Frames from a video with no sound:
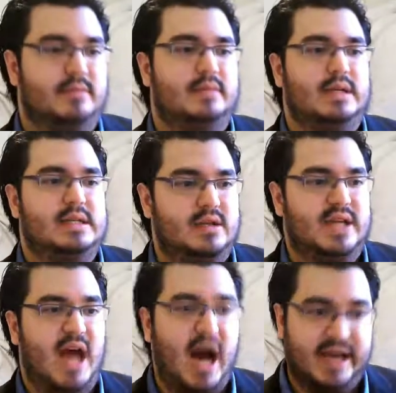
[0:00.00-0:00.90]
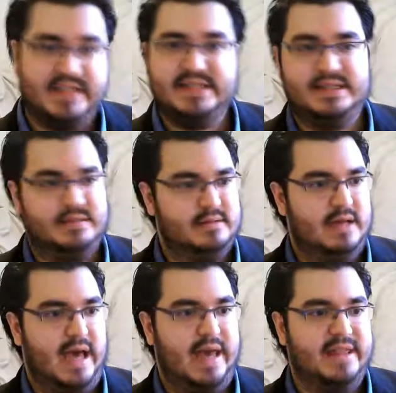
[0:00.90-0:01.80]
is the eyes
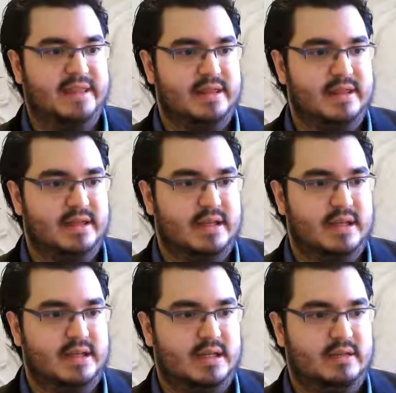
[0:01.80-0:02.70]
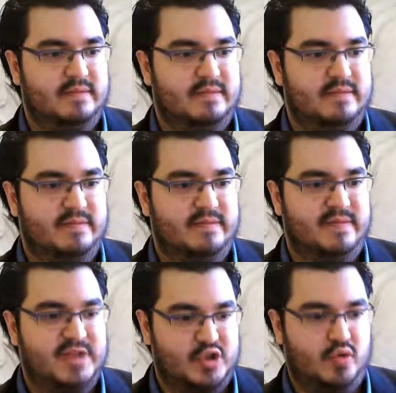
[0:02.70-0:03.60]
and the
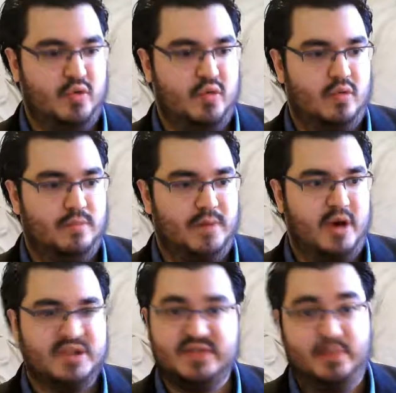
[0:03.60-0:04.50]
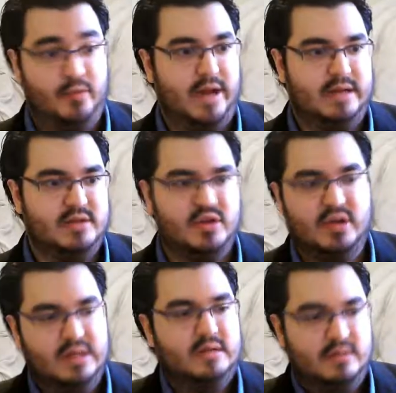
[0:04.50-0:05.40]
visual parts of the brain. So
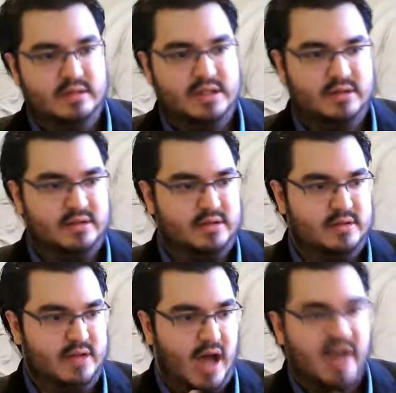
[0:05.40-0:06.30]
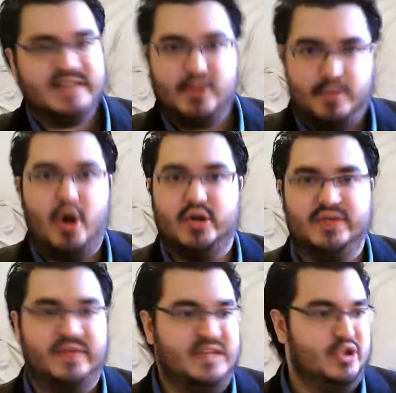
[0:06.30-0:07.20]
the eyes are part
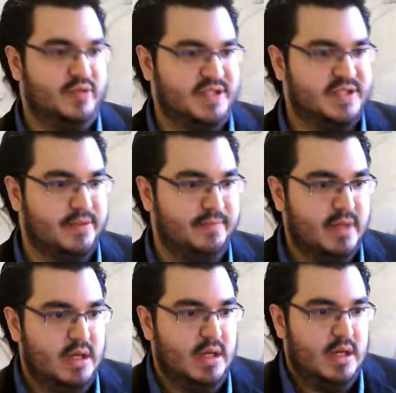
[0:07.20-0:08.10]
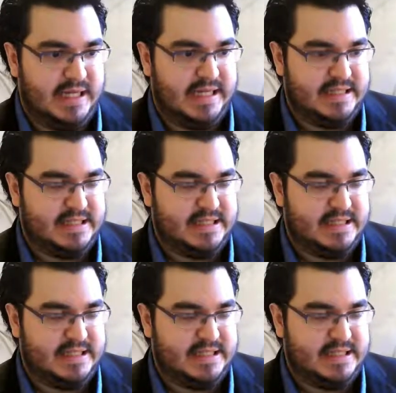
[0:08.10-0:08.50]
of the visual system. It